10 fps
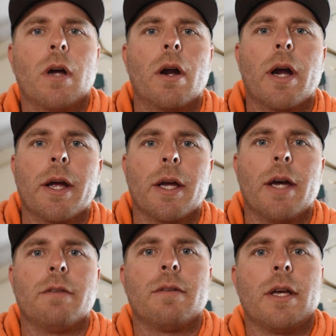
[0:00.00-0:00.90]
All right,
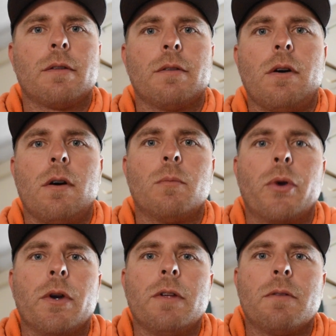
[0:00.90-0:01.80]
guys, that's all.
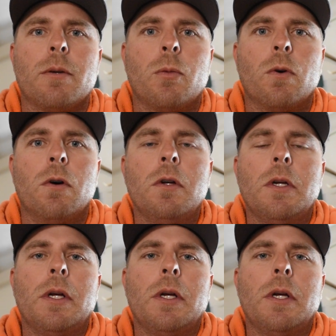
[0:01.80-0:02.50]
Pretty simple.